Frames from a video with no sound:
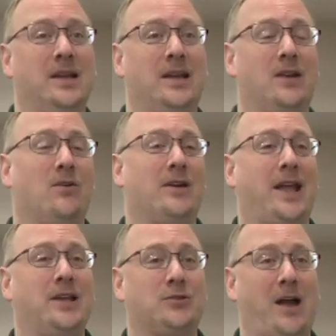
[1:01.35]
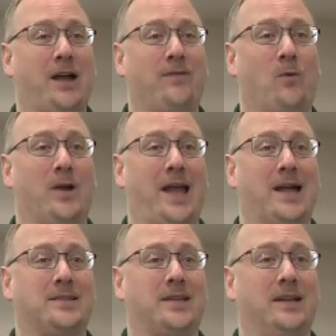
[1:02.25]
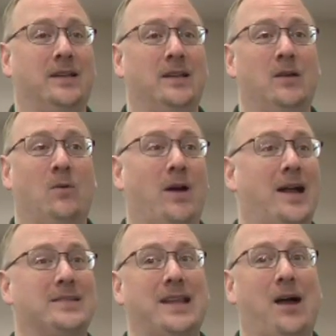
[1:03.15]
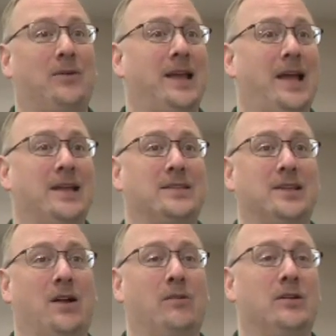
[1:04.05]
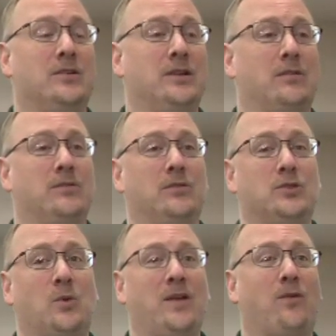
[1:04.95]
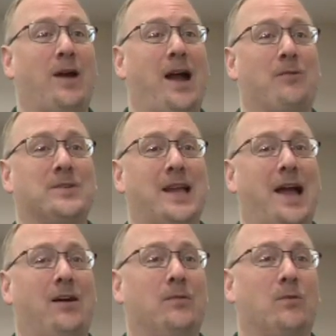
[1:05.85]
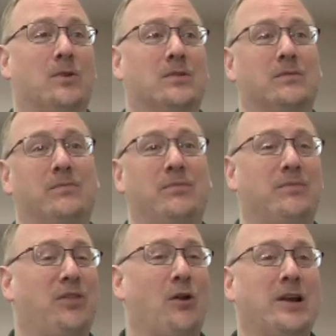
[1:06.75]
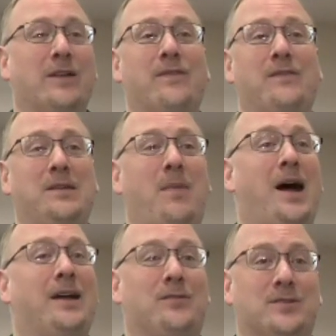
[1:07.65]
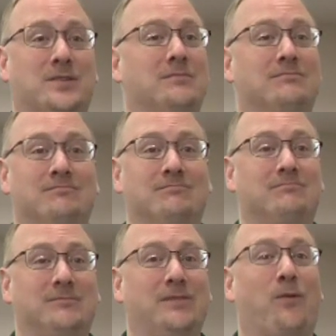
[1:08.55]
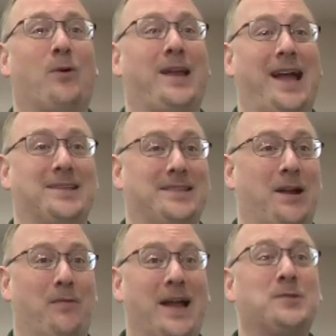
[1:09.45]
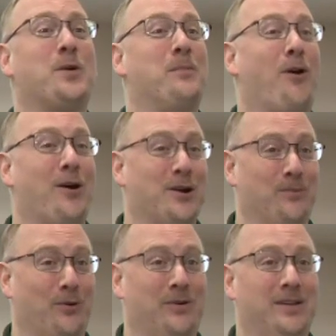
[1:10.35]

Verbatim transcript: in hurricane track forecasting. Whereas nowadays, you know, you know, 24 hours out, we're 30 to 50 miles in forecast there. That's remarkable,